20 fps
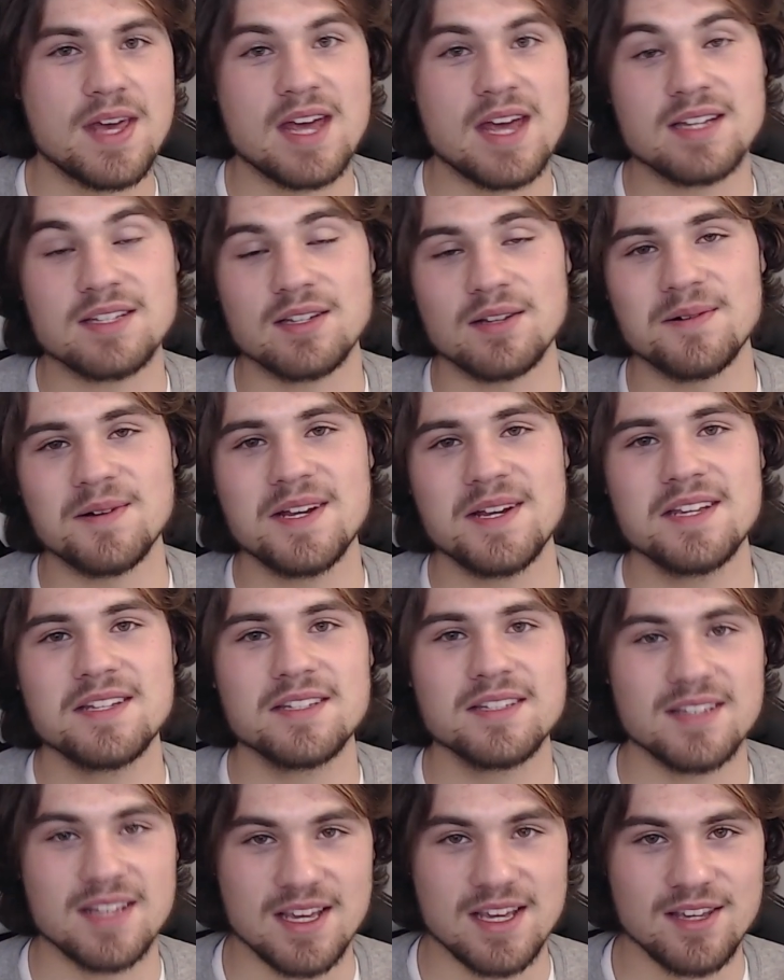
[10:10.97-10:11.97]
As
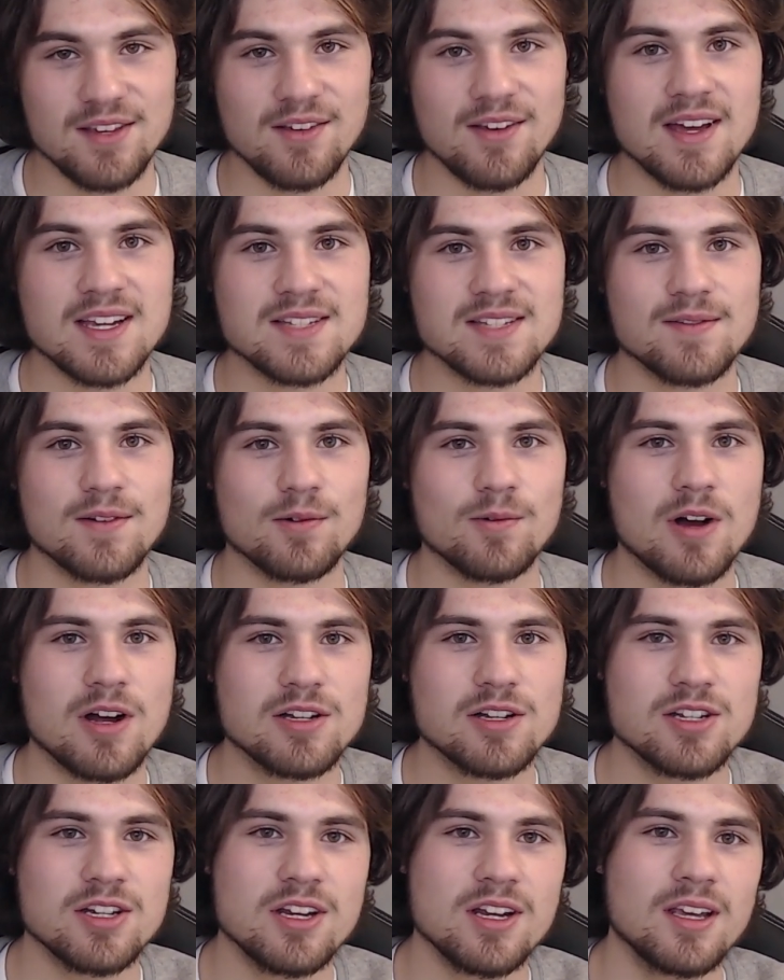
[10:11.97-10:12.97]
always, thank you guys for
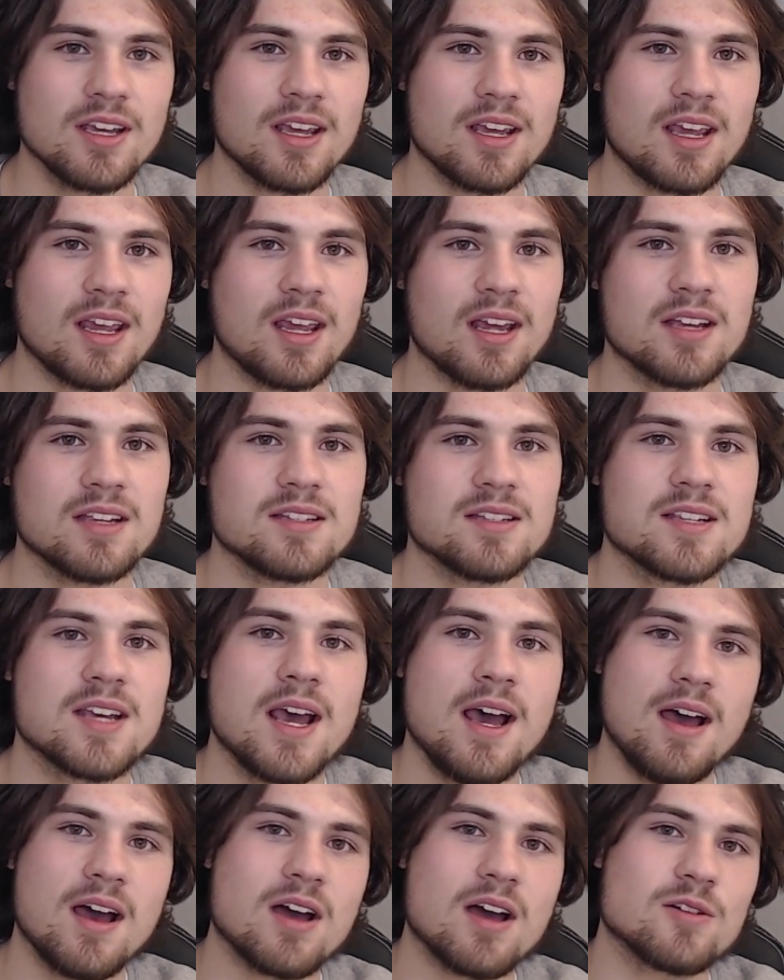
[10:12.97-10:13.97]
watching, and
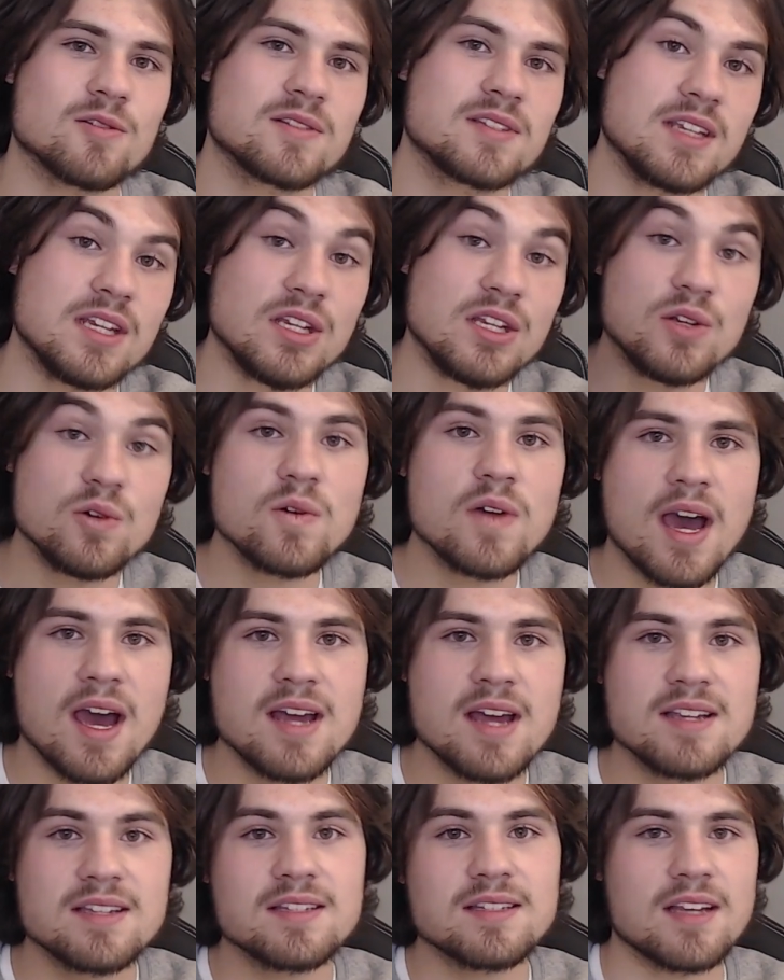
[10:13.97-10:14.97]
I will see you
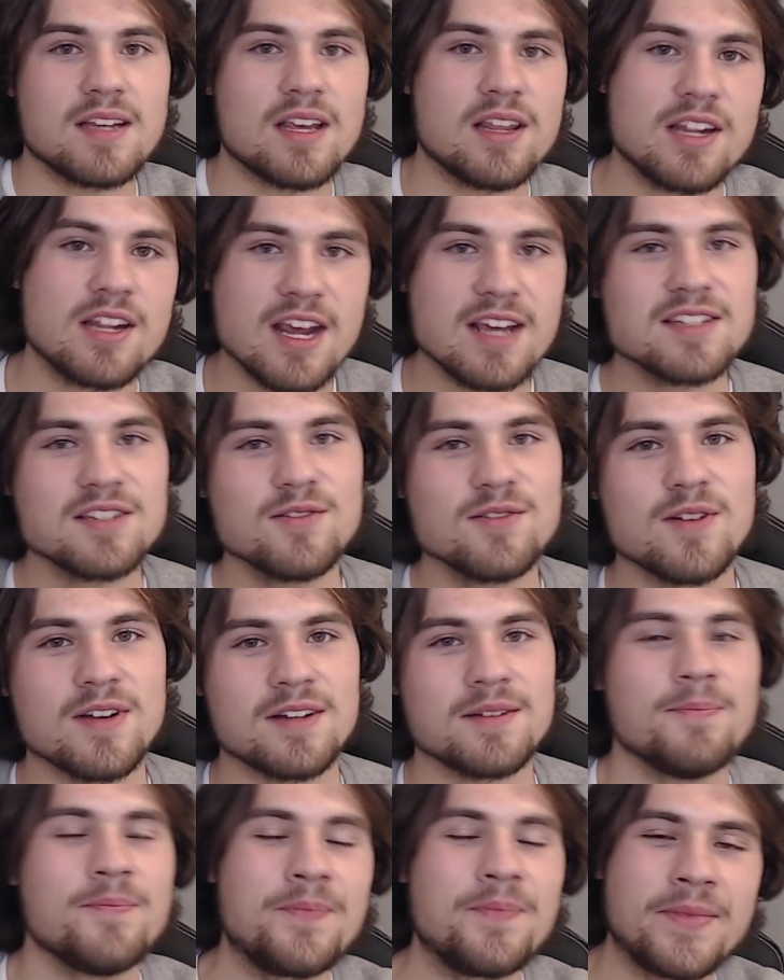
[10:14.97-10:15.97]
guys in the next
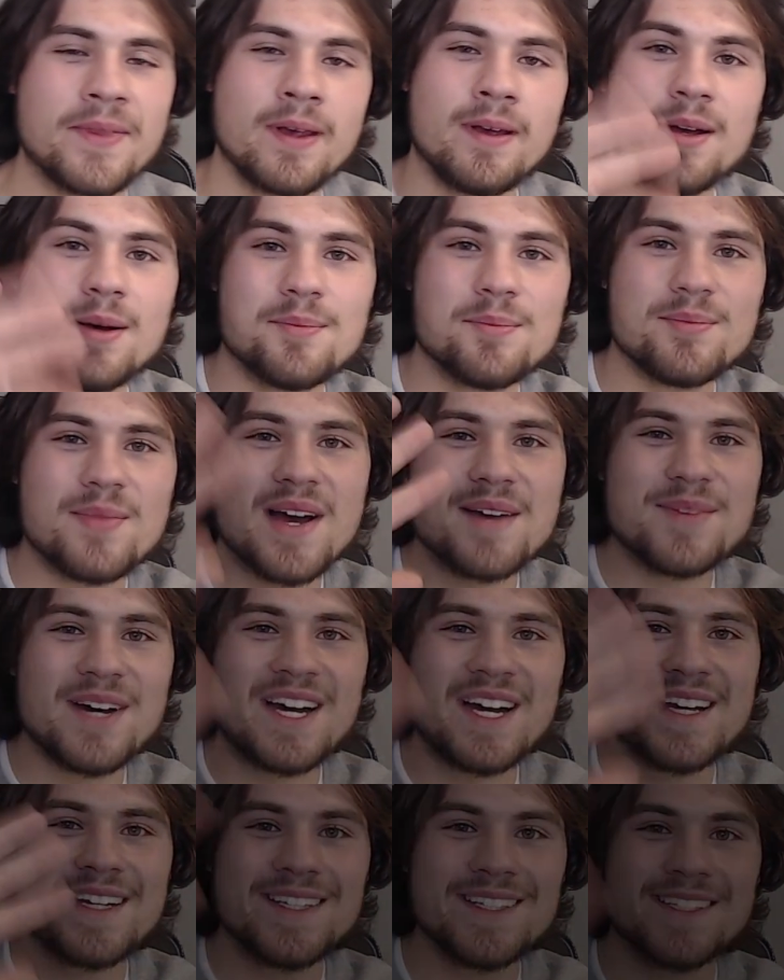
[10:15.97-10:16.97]
one.
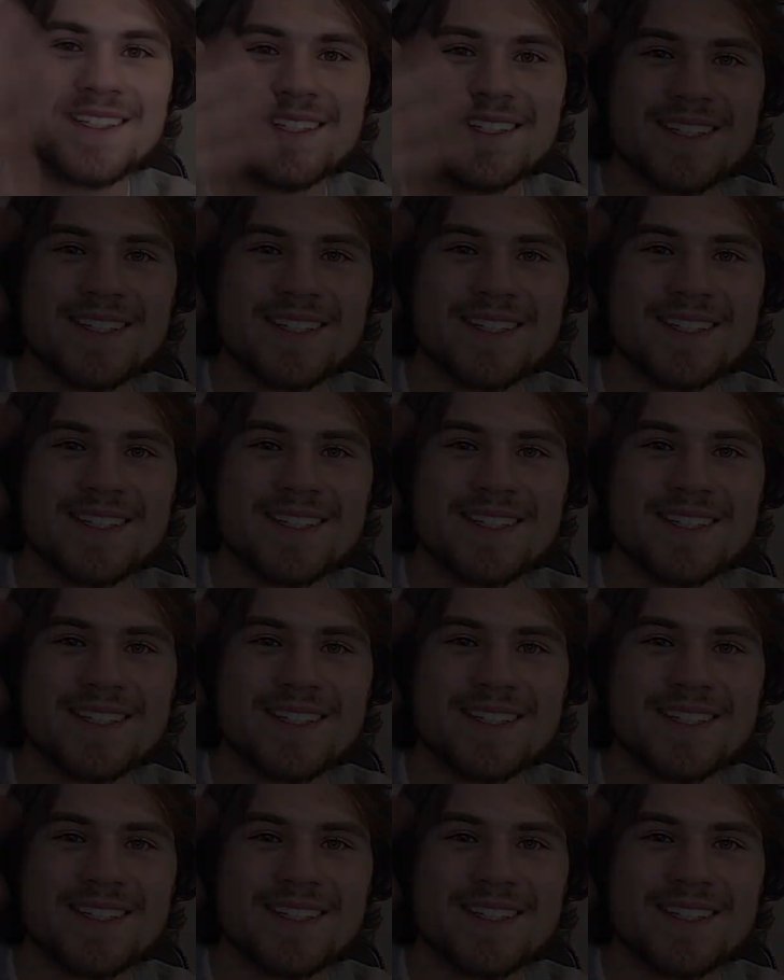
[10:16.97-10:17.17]
Bye-bye.